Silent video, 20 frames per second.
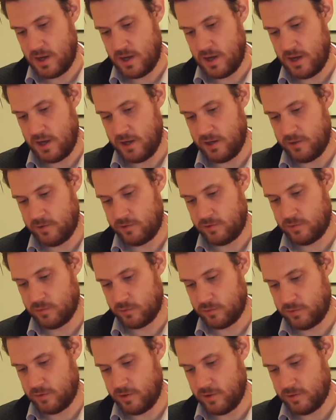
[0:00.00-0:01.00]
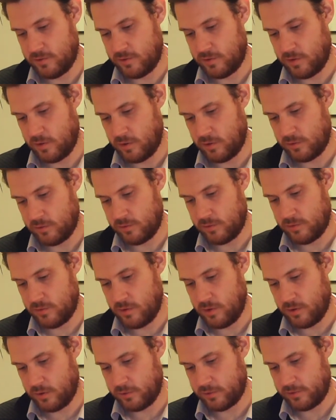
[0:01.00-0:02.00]
in a Sauternes
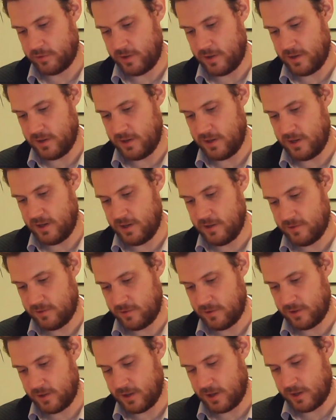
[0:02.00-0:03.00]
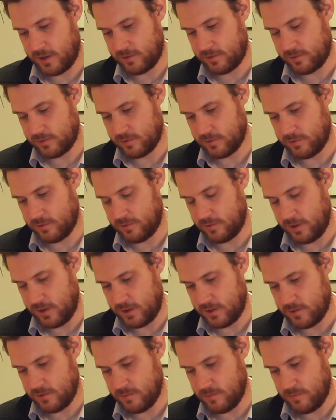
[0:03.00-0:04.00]
hogshead into the cask on
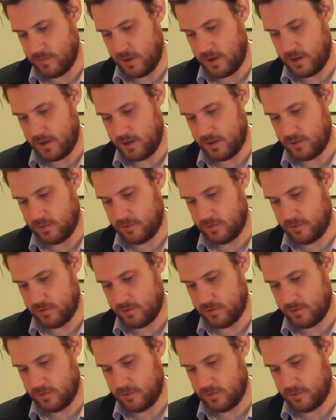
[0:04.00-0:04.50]
2nd May